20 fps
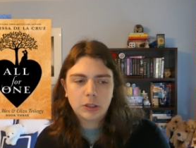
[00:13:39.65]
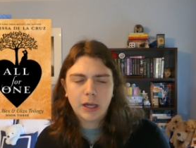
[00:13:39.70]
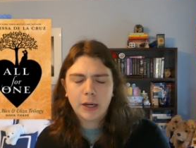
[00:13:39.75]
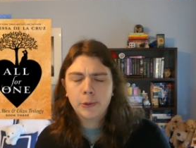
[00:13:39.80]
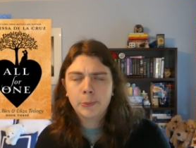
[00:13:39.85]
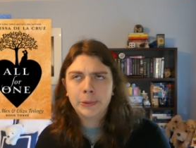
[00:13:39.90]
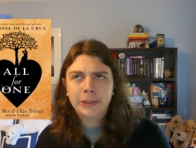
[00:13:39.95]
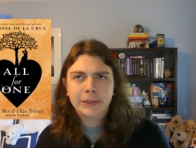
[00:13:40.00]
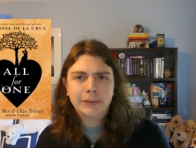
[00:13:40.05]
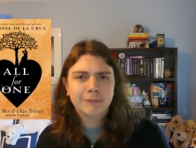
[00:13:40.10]
I
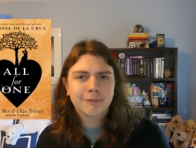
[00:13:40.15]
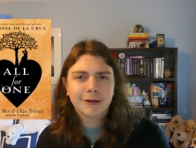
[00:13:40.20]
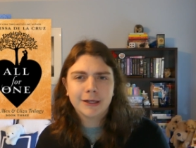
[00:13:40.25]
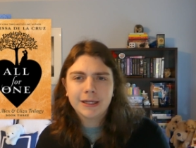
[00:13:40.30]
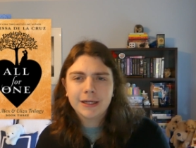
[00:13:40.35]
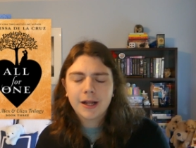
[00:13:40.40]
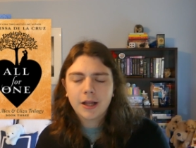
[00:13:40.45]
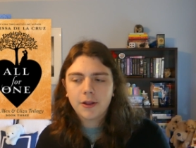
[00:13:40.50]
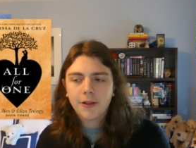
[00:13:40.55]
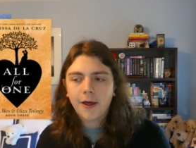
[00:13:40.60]
don't really
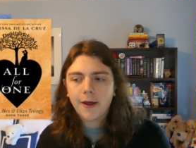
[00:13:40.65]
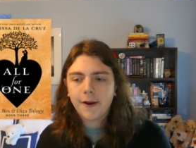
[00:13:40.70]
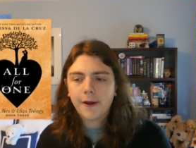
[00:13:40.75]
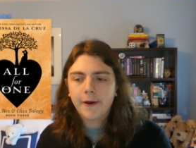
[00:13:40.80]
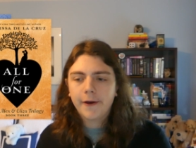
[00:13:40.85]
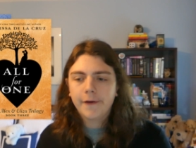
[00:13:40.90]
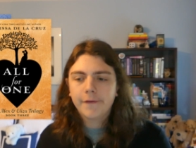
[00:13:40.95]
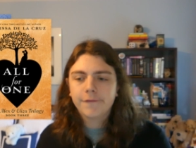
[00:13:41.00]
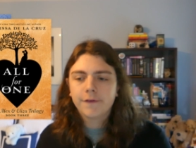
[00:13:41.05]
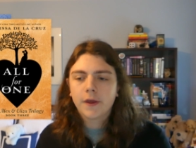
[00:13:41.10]
read a lot
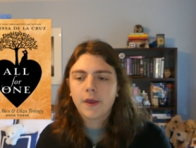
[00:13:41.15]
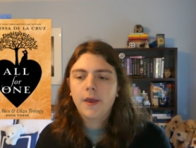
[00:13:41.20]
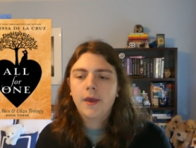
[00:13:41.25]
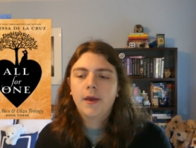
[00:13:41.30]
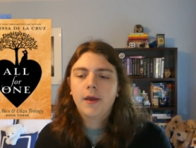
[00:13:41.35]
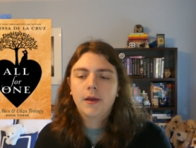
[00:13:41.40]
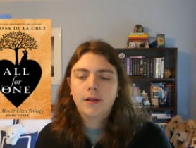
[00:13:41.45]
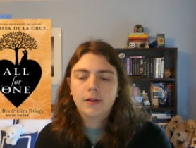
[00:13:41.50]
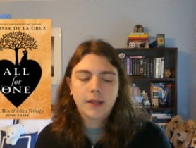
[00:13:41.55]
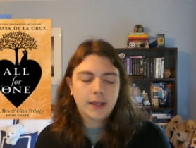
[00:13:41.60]
of
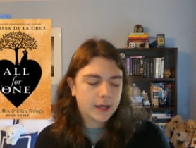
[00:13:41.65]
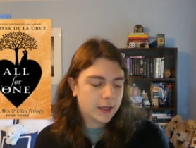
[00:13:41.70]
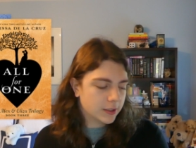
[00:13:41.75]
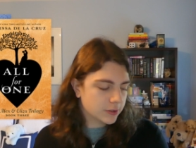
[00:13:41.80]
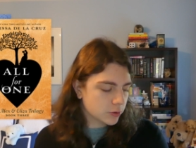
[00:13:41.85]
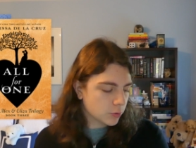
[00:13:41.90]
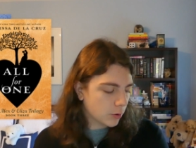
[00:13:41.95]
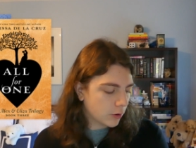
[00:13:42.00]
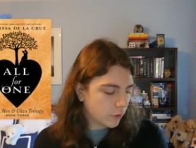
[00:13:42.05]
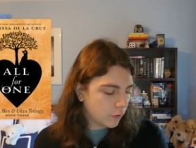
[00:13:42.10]
like
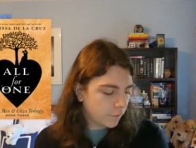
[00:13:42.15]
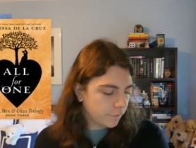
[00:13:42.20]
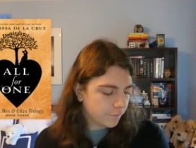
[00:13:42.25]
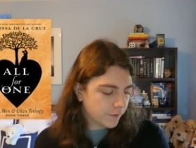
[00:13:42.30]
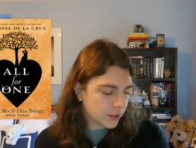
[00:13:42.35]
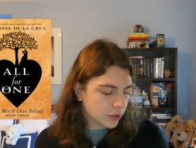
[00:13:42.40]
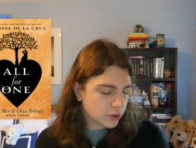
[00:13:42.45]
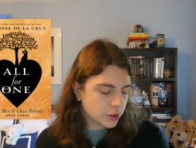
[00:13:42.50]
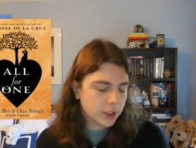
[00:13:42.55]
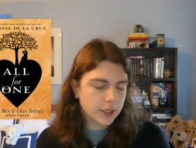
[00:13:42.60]
historical
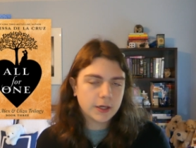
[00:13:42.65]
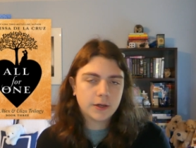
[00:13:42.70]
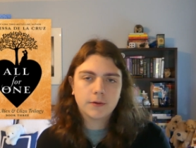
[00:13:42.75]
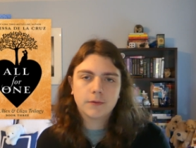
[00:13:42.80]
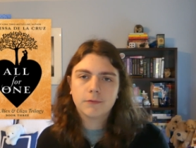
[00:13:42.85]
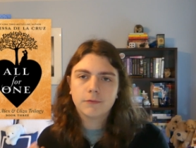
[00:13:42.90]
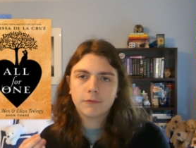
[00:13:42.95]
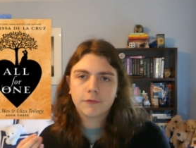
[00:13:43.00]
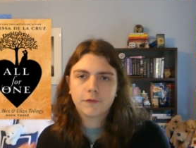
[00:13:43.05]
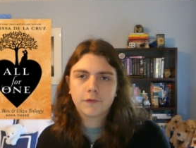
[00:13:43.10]

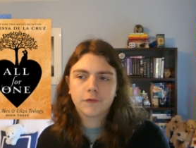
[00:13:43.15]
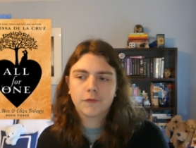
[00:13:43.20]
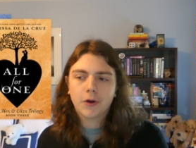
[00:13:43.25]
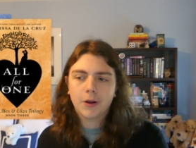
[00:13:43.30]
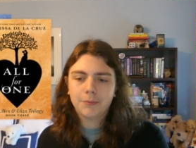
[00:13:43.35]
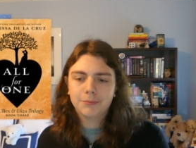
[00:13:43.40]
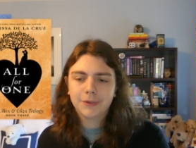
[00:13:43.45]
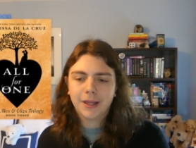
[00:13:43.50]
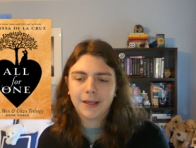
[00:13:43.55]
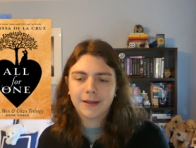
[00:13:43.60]
fiction
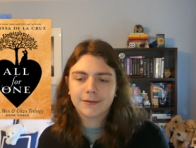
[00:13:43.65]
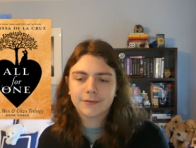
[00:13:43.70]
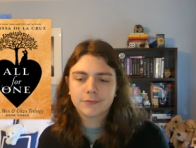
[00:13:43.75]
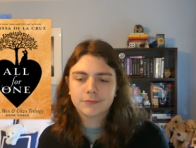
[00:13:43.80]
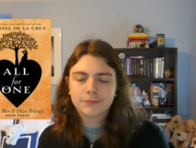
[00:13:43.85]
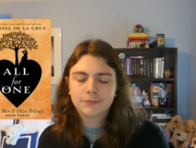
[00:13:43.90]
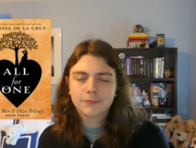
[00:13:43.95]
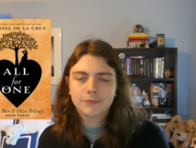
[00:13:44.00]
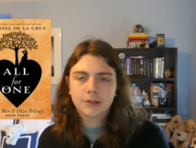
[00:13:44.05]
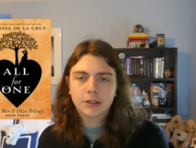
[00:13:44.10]
from like
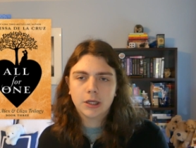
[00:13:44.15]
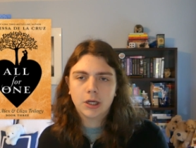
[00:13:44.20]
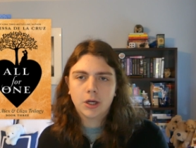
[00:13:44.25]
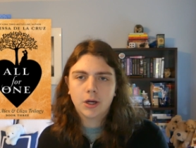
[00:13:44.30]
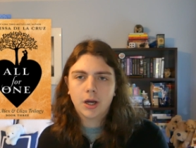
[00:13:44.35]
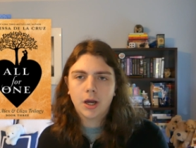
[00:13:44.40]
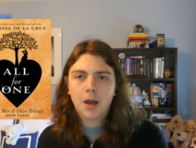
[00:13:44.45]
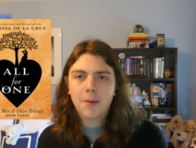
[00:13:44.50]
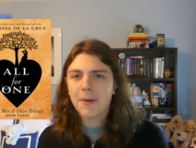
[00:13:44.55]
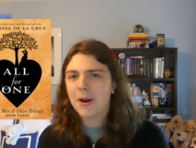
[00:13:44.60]

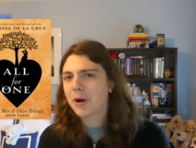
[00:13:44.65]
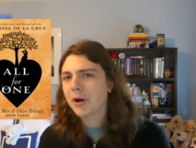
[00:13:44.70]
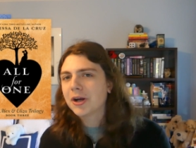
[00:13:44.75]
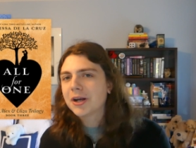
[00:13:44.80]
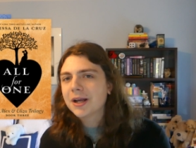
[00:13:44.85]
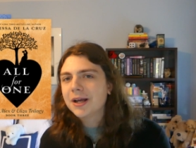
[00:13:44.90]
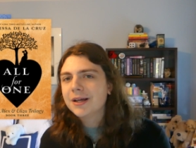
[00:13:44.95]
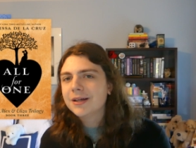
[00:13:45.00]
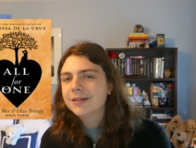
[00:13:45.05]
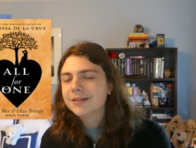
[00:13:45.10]

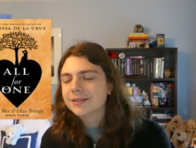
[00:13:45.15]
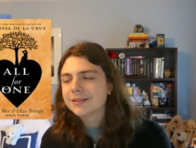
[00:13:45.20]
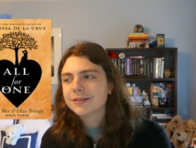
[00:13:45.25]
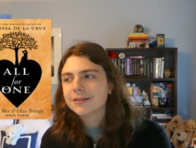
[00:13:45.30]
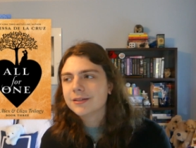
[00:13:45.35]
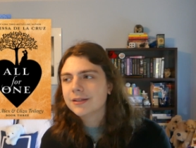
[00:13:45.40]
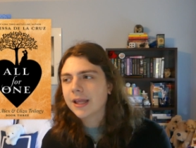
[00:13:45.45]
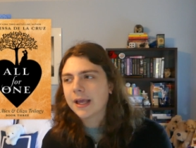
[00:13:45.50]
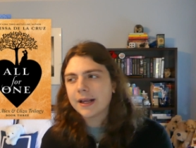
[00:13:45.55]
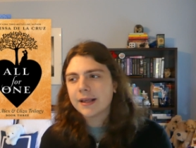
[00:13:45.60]
America,
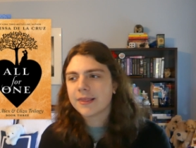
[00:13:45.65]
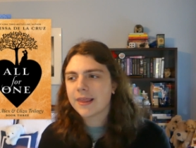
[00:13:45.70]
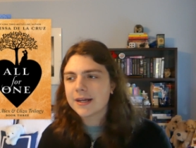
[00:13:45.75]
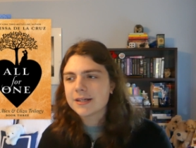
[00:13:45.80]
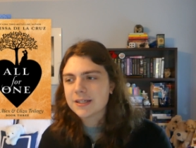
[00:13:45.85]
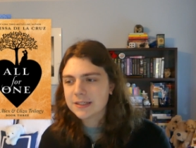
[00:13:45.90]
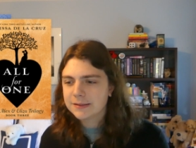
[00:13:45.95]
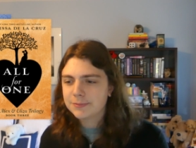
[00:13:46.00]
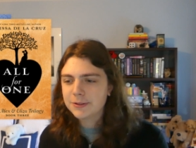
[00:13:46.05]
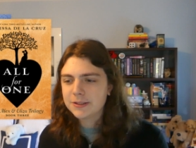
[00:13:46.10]
like that
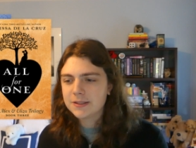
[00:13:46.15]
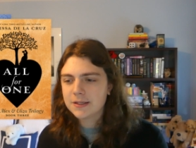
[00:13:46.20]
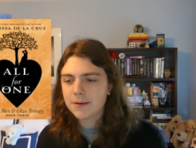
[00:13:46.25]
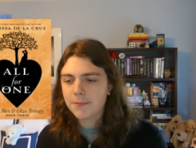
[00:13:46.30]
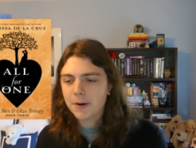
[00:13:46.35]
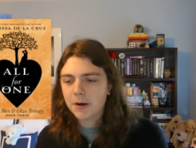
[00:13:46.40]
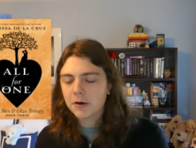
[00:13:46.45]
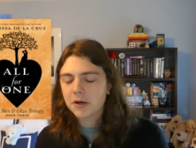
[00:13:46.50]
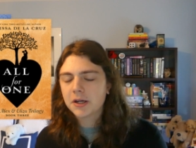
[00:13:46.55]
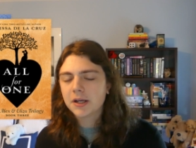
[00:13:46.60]
takes place in
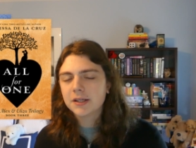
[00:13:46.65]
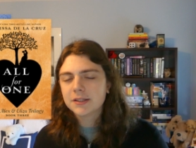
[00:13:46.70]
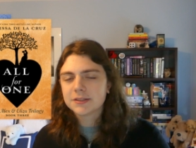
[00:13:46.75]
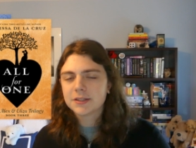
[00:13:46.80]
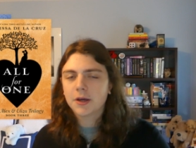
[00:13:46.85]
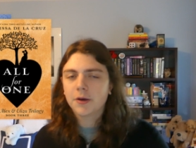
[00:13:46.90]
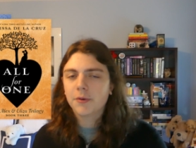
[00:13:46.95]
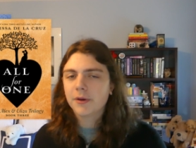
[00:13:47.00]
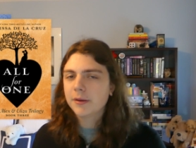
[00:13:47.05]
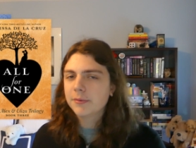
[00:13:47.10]
America,
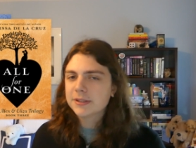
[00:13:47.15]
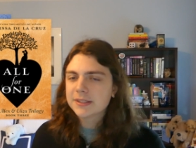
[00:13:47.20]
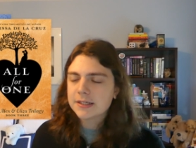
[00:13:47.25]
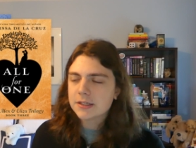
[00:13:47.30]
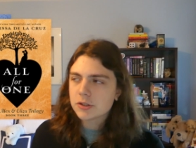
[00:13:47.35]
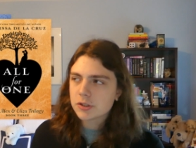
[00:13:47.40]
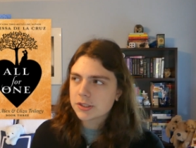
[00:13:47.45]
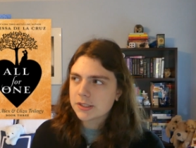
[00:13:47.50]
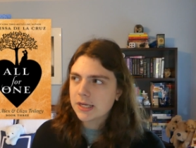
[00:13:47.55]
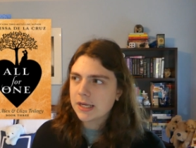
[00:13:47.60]
so it was
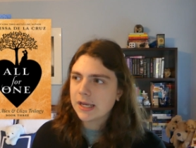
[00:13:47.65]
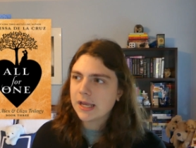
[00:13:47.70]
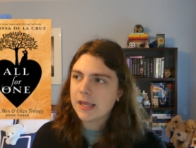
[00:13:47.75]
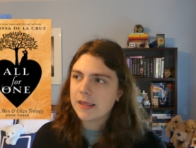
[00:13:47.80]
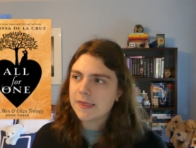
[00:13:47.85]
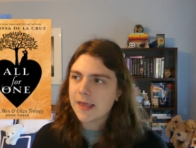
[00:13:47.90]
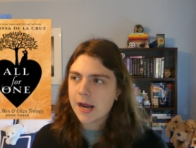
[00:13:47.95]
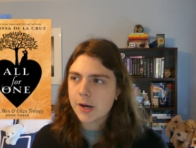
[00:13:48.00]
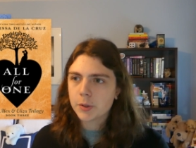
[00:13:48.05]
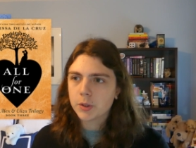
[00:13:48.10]
interesting
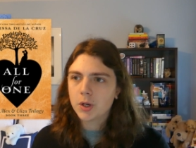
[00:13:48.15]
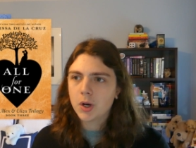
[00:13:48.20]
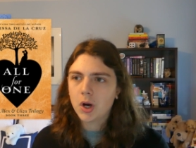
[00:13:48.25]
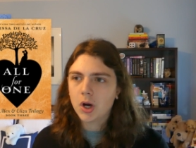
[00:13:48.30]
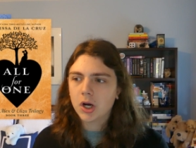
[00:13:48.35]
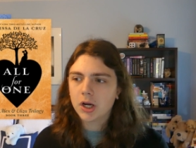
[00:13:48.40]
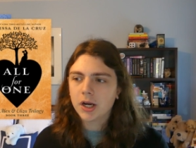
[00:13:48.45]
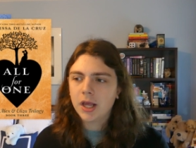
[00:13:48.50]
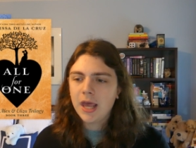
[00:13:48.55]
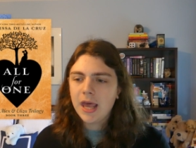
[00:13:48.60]
in that
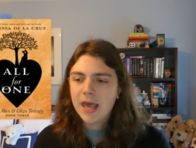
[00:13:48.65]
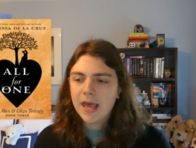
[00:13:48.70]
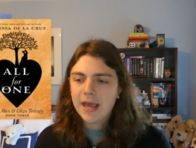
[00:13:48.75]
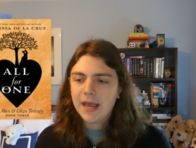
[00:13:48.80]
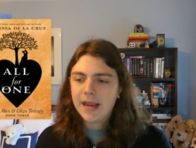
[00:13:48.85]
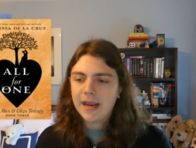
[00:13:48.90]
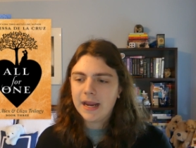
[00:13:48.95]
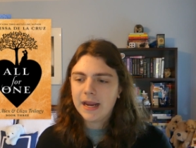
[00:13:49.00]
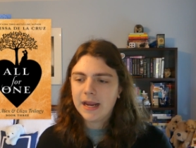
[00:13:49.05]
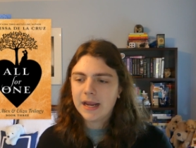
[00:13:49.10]
regard
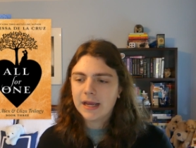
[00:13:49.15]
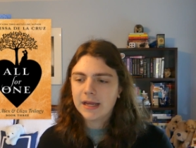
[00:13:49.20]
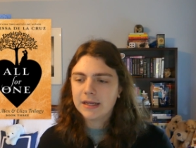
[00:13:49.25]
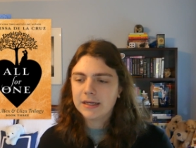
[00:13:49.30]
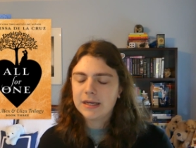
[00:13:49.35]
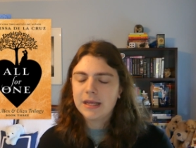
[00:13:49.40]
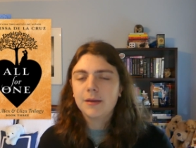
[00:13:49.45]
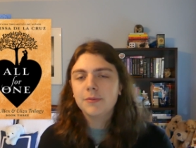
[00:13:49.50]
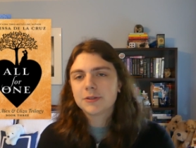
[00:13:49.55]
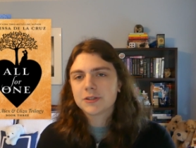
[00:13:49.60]

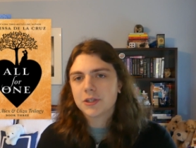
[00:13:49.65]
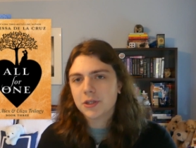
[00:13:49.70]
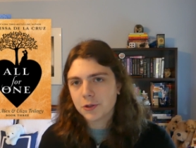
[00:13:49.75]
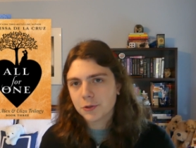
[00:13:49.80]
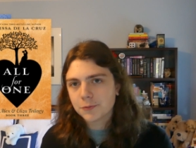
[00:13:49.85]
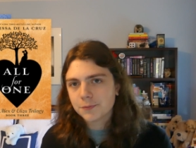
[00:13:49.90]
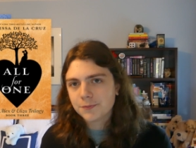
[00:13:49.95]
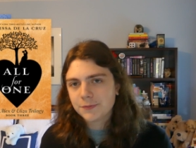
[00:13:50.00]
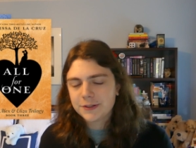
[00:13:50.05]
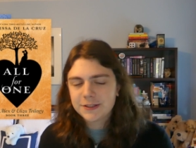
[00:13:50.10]
and it was
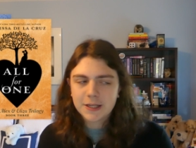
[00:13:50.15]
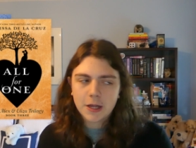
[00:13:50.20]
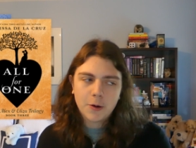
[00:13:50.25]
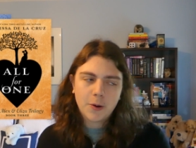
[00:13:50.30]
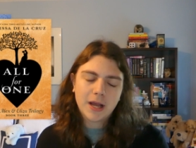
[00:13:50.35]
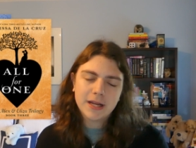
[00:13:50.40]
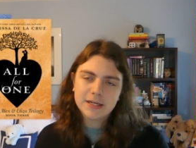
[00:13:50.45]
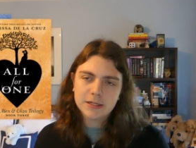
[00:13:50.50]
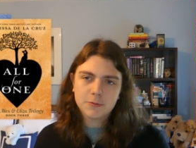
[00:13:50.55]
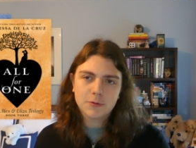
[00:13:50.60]
cute. So
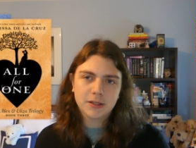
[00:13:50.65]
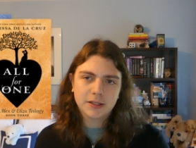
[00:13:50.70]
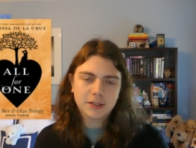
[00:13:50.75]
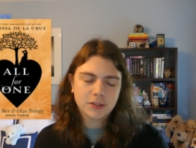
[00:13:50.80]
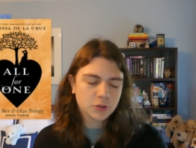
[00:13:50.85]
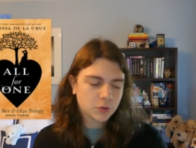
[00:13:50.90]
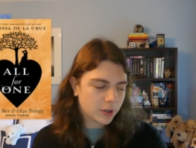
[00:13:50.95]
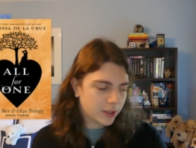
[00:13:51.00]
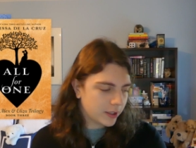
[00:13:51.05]
I did really enjoy